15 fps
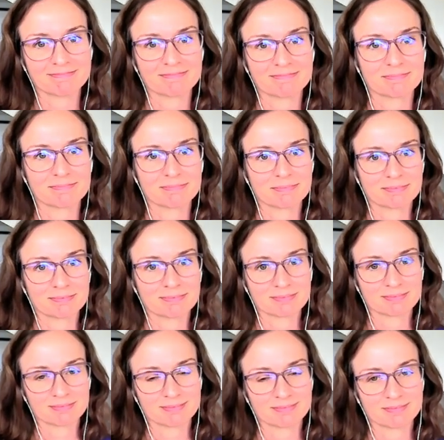
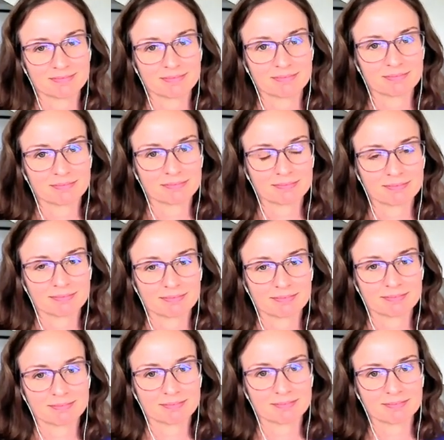
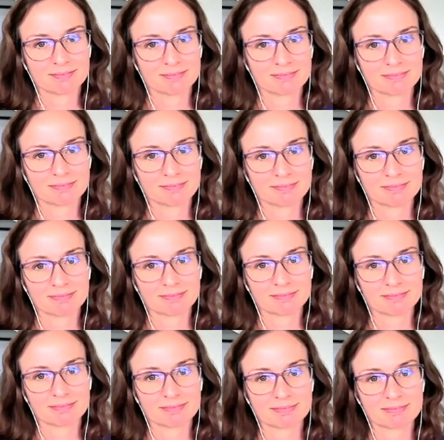
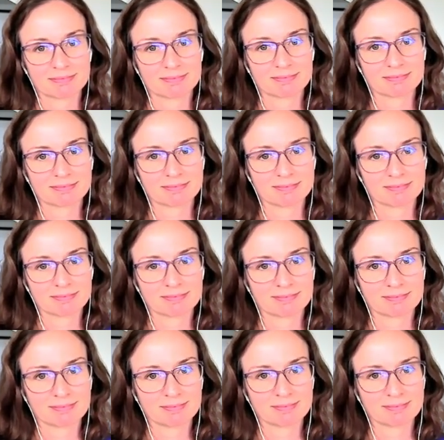
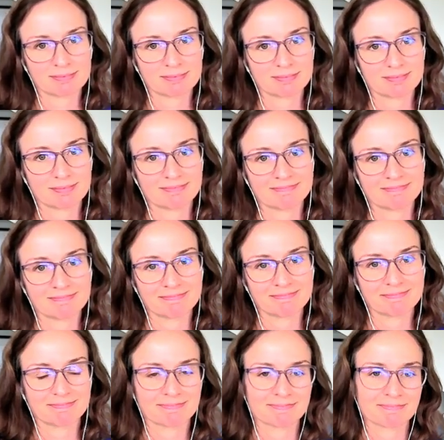
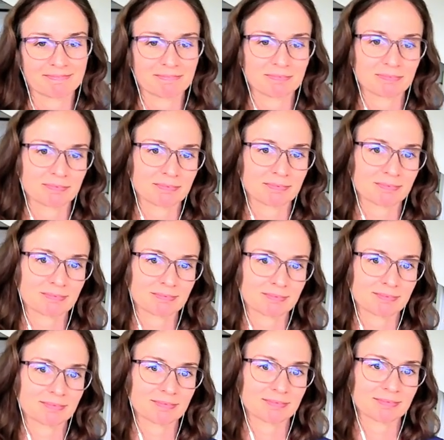
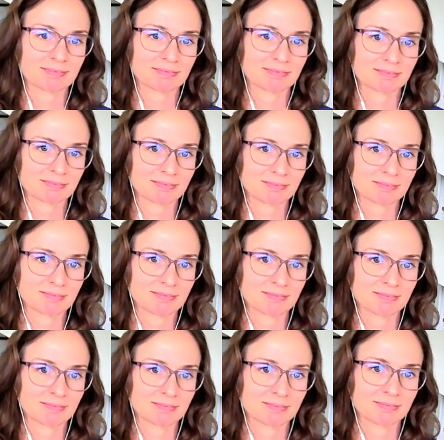
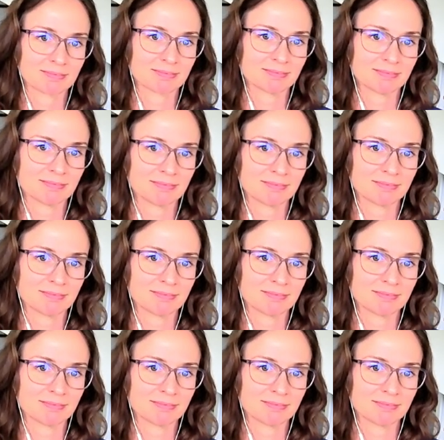(silent)